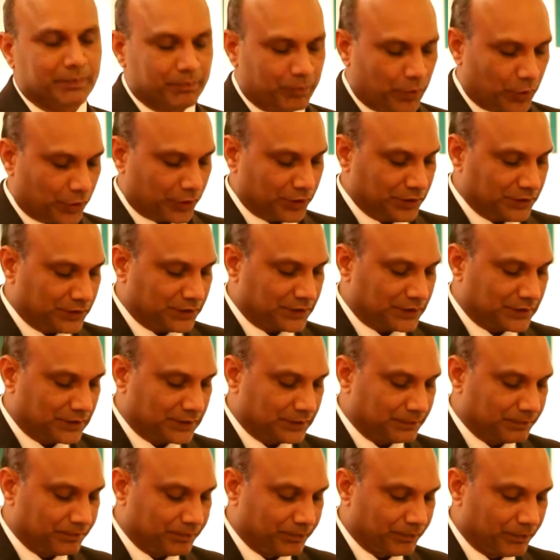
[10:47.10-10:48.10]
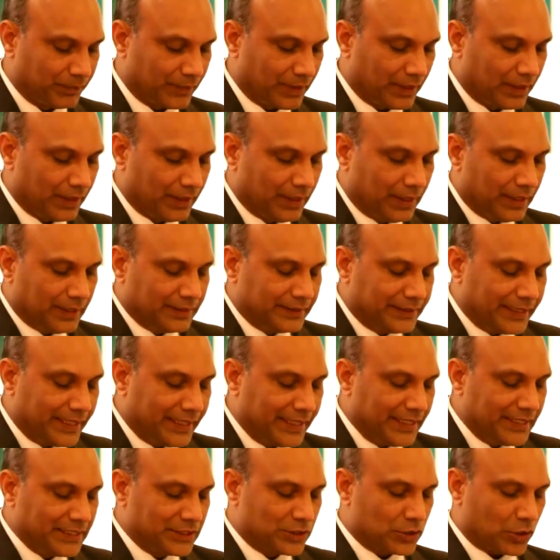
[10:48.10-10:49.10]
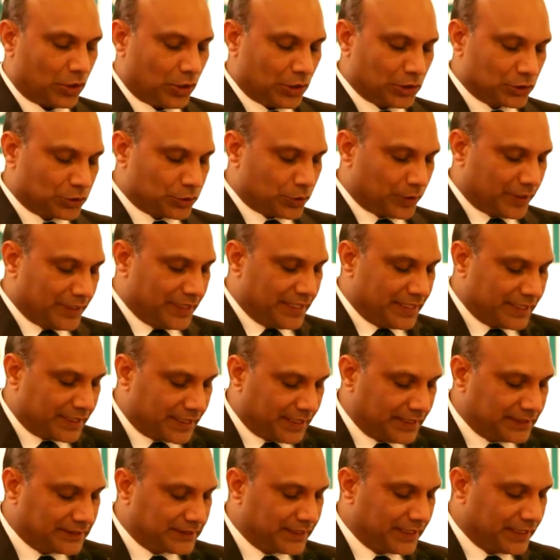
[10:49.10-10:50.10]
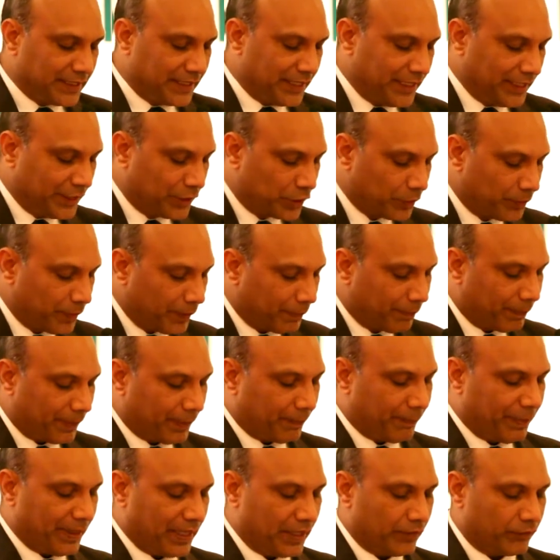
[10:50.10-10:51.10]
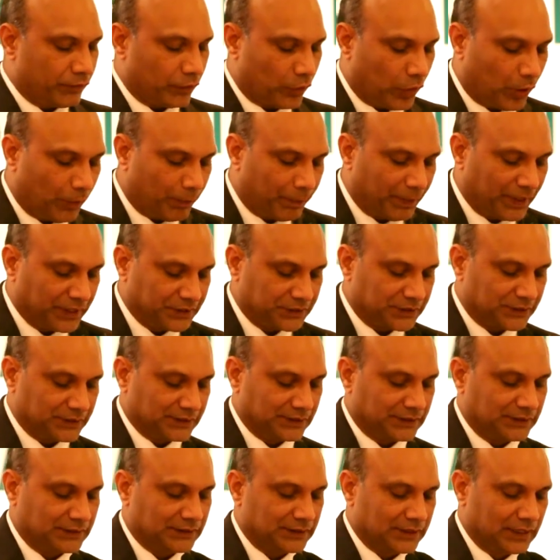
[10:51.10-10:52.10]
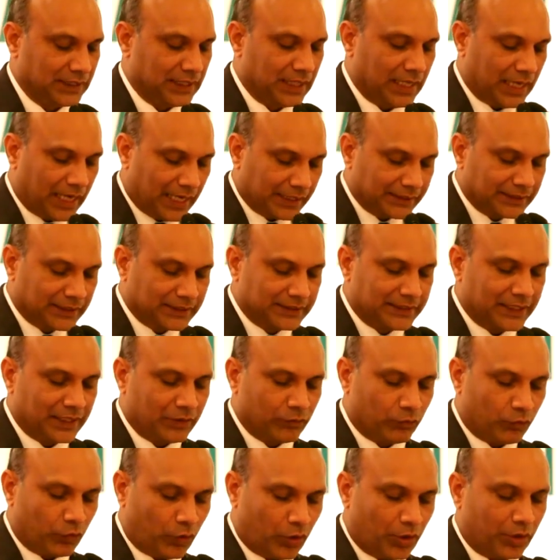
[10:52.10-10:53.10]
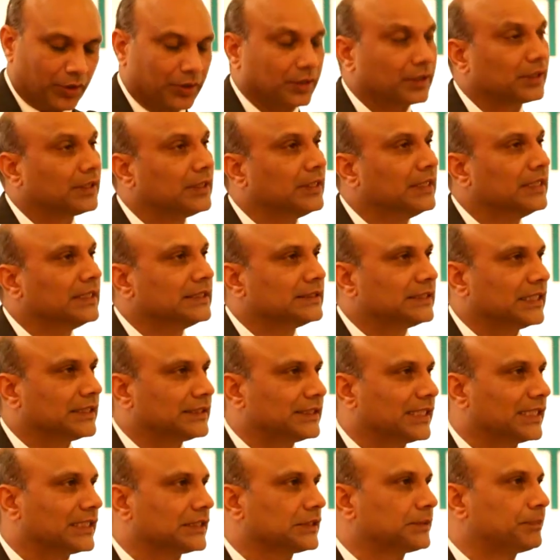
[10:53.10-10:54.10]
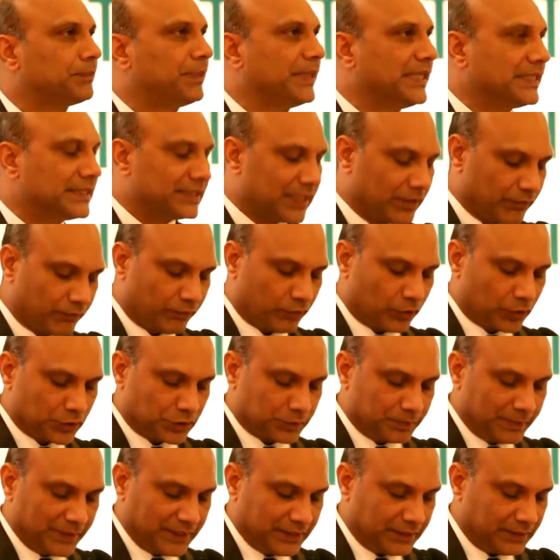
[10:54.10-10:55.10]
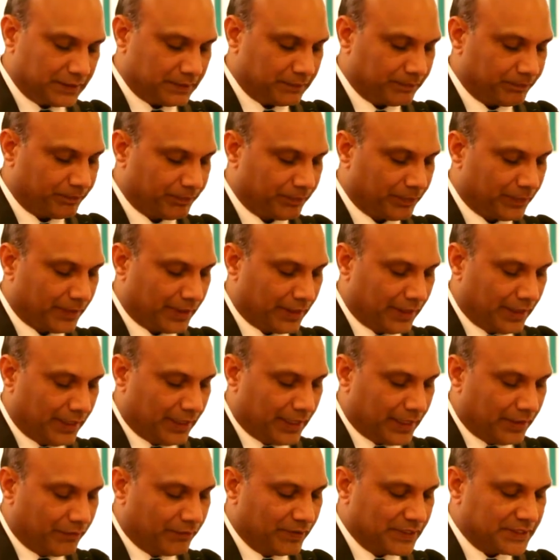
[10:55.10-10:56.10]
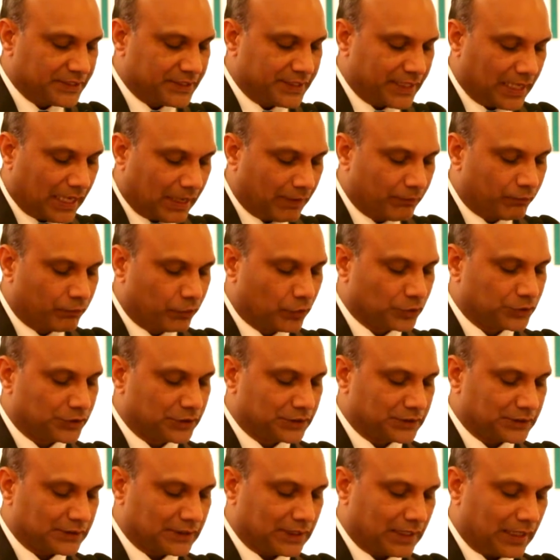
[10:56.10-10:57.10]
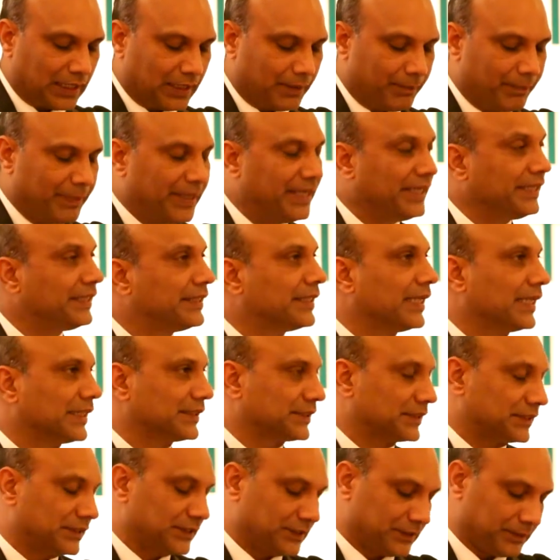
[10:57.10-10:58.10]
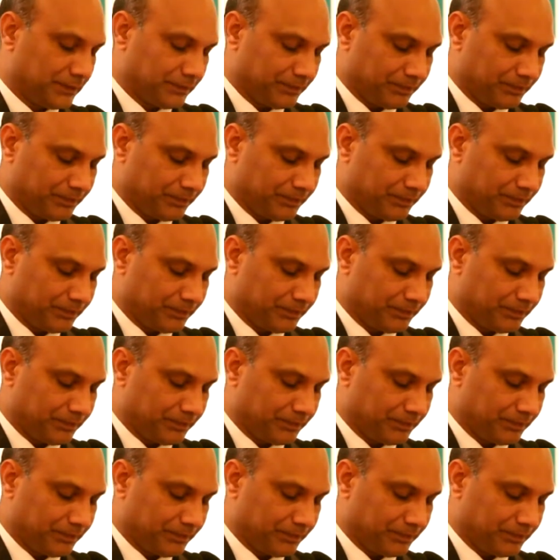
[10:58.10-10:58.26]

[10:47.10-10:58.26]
importance, there is also an increasing need to be prepared for operations other than war, such as peace enforcement, in which the armed forces are being tasked.